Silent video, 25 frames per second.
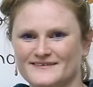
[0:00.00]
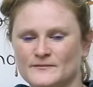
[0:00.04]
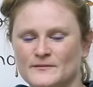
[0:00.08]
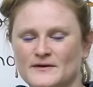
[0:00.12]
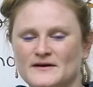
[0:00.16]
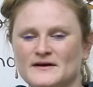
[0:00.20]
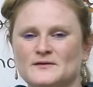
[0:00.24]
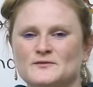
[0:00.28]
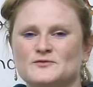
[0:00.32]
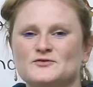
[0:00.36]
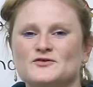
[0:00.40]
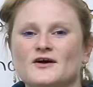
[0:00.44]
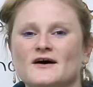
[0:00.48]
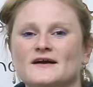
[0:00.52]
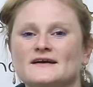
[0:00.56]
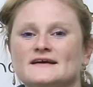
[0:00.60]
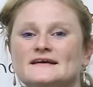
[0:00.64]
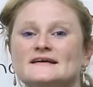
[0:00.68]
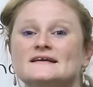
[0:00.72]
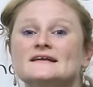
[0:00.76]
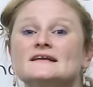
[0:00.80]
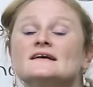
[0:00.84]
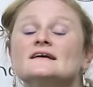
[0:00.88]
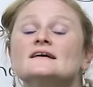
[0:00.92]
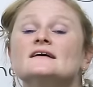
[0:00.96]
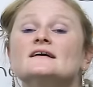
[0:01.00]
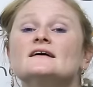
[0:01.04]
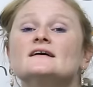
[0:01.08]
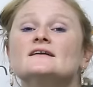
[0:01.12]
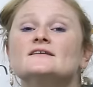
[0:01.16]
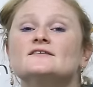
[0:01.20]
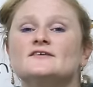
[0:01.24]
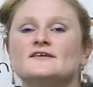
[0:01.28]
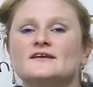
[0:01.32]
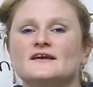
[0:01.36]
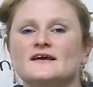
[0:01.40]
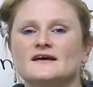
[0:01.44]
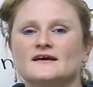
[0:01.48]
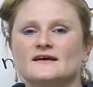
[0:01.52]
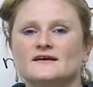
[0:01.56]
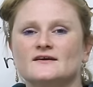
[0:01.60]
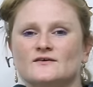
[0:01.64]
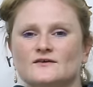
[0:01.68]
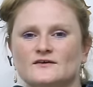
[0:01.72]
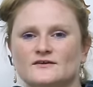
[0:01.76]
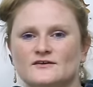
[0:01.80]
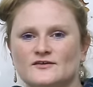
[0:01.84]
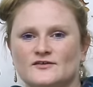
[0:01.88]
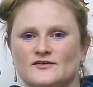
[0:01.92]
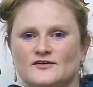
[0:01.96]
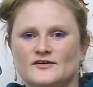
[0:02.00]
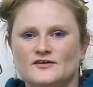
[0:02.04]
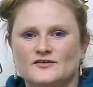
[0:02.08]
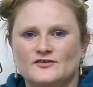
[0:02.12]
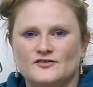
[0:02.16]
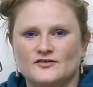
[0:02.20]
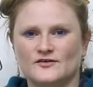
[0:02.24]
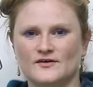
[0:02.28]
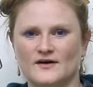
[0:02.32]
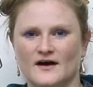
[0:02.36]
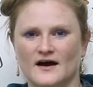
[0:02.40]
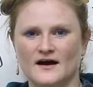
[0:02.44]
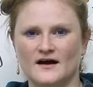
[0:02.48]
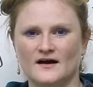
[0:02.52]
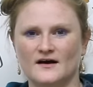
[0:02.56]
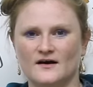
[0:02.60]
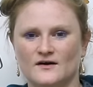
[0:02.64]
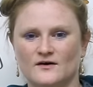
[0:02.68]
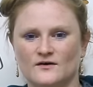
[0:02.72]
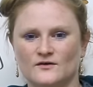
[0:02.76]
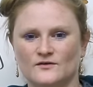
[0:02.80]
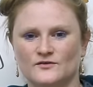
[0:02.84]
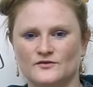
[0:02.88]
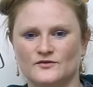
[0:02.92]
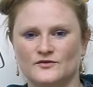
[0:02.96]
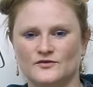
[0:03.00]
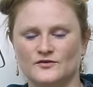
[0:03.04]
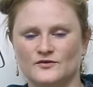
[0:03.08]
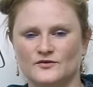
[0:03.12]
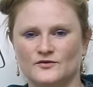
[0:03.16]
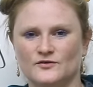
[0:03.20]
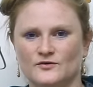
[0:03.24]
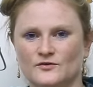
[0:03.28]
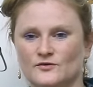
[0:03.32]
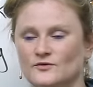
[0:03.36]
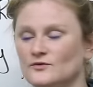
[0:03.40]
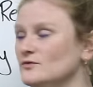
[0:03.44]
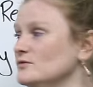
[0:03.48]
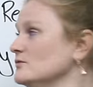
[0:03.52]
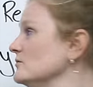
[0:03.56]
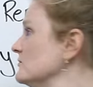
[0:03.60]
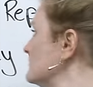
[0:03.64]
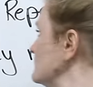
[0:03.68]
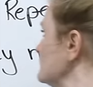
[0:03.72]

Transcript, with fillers: My name is Ronnie. Today I'm going to teach you how to